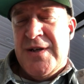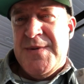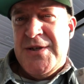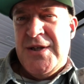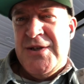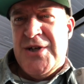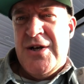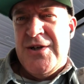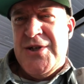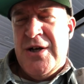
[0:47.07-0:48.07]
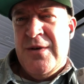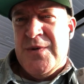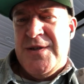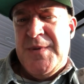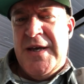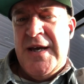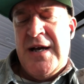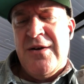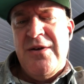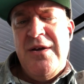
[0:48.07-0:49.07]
especially Jarrid. Jarrid was speaking out,